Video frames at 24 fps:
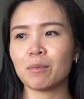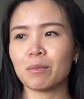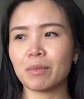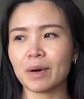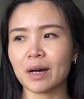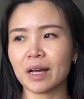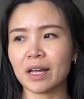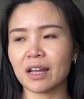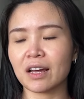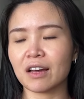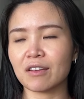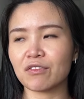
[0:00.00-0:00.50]

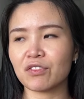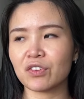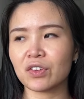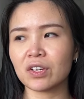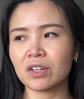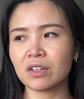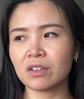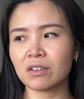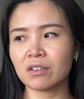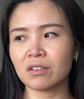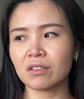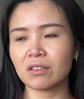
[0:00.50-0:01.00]
but I
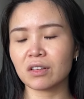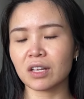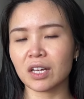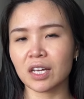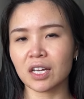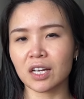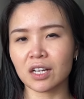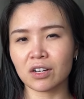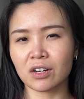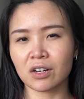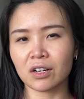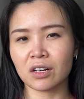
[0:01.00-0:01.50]
feel like
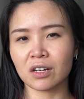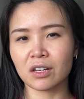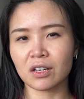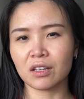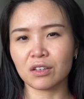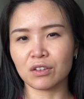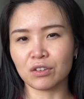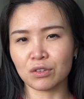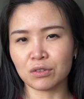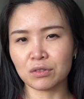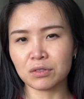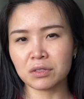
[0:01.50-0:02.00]
I got
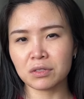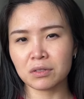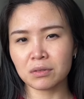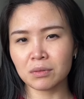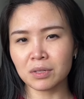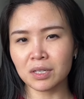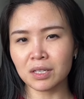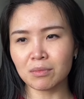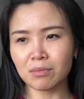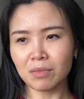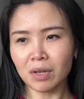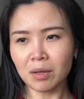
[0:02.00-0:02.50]
used to
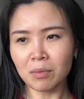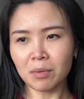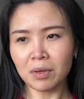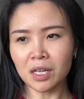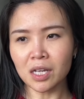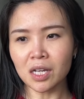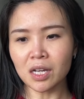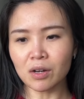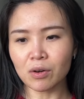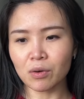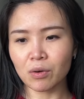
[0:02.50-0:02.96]
it maybe,